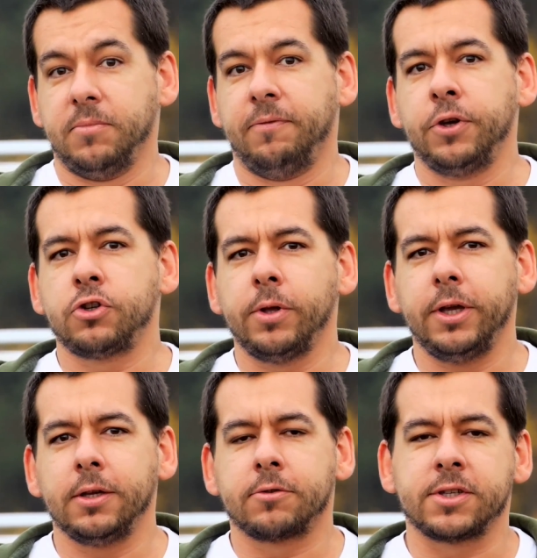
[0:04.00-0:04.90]

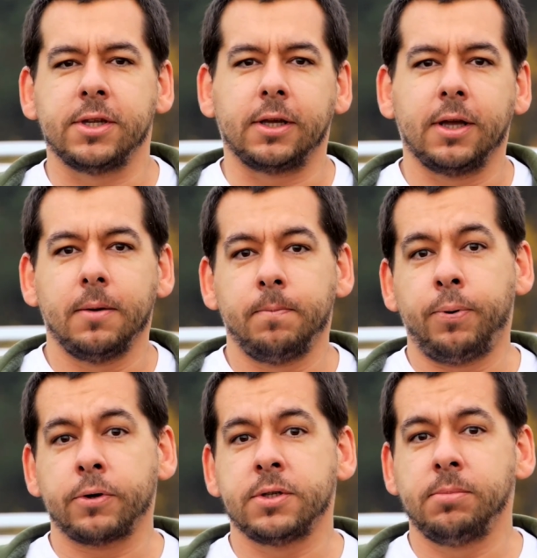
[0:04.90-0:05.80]
visually interesting,
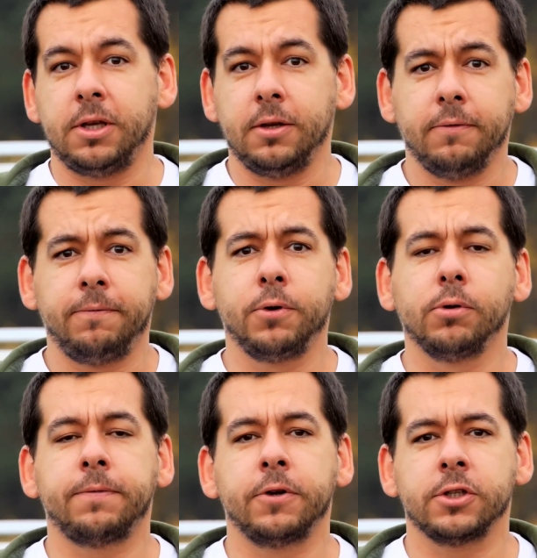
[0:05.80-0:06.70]
possibly
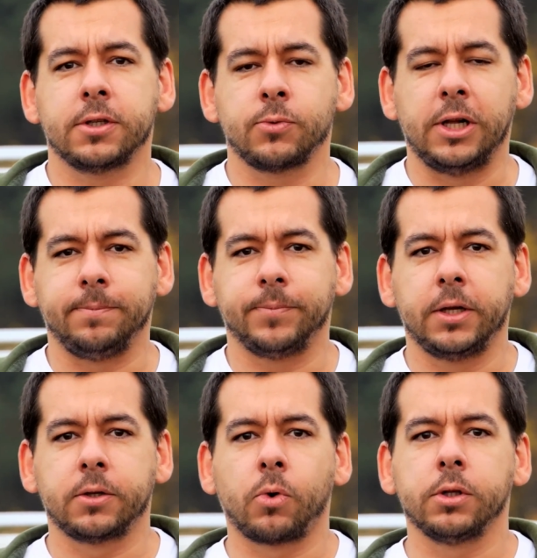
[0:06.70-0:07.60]
fuel efficient as well.
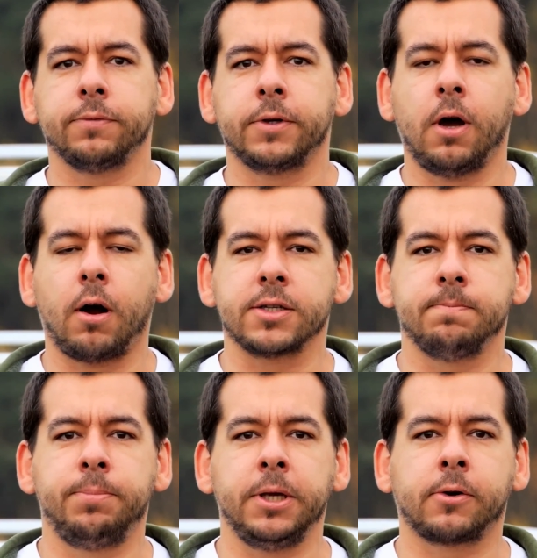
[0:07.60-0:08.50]
In the world of cars,
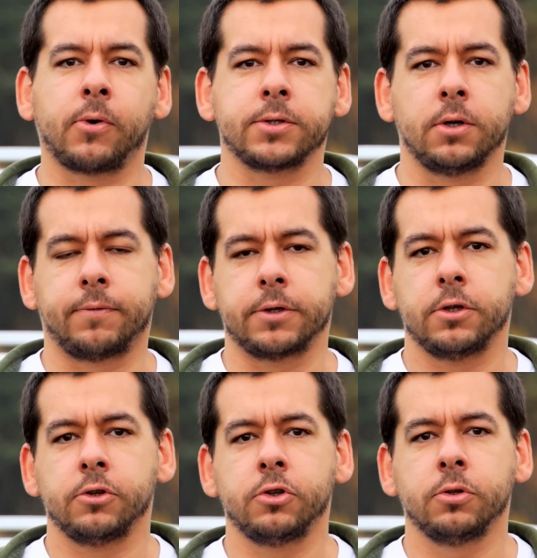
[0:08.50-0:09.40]
B
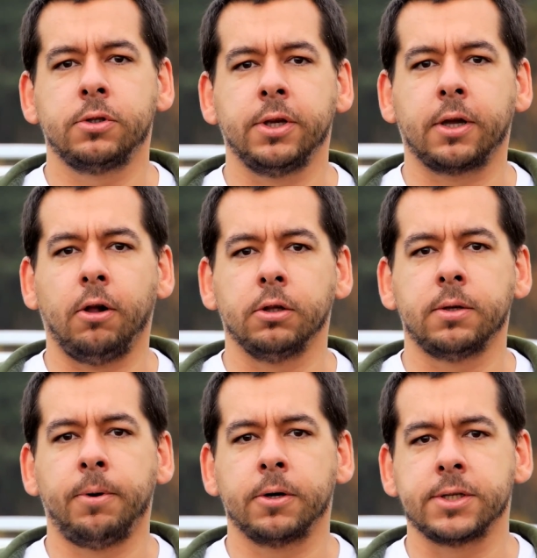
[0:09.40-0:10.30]
crossovers should tick all
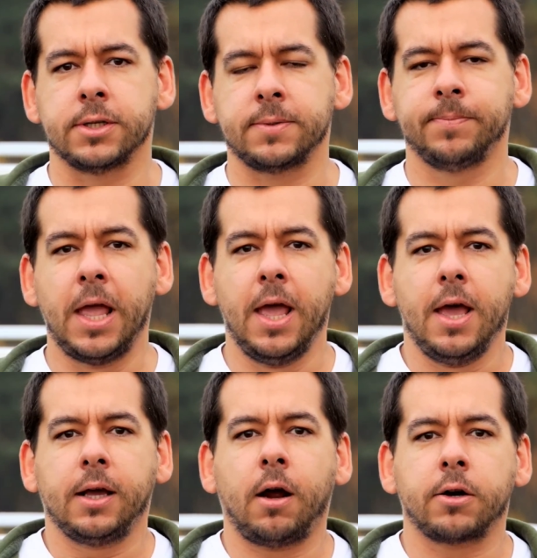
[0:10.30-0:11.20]
the boxes.
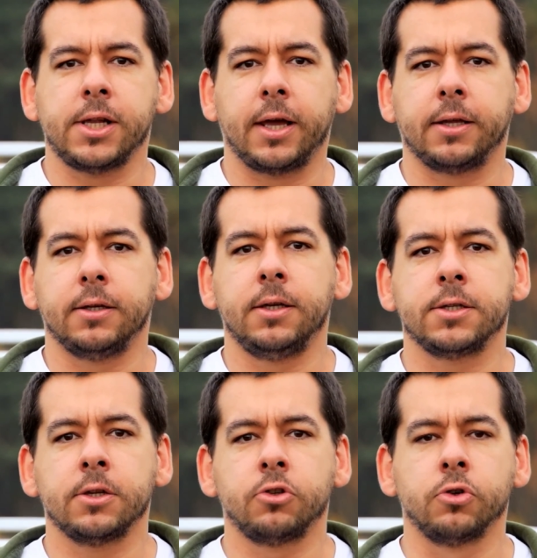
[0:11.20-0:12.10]
Cars like
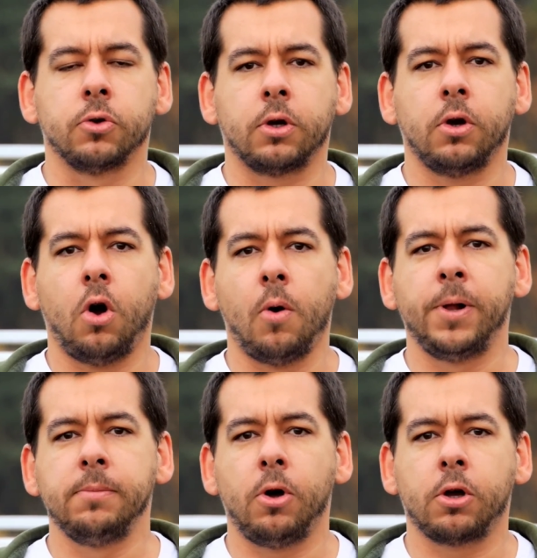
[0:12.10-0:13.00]
Nissan Juke,
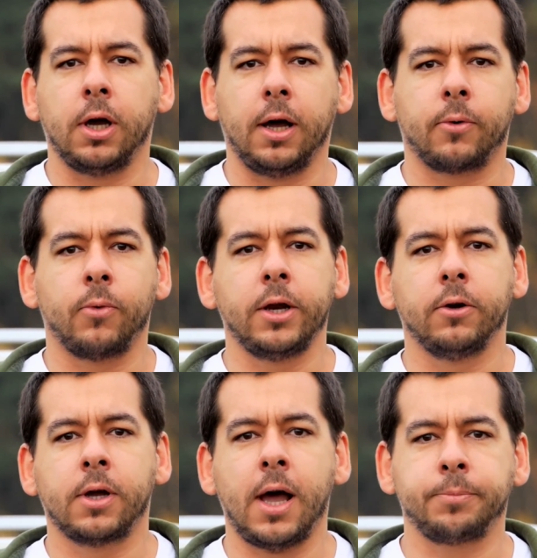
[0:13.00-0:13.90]
Opel Mokka,
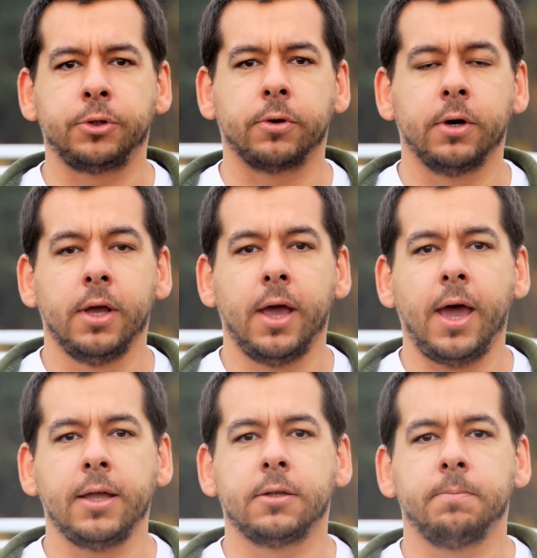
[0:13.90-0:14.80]
Renault Captur
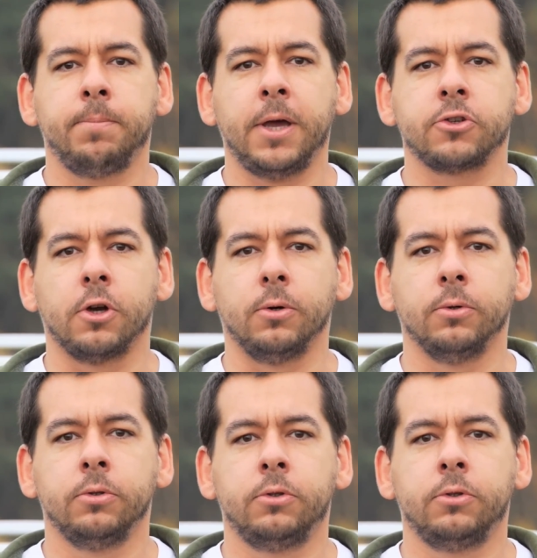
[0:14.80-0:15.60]
and Peugeot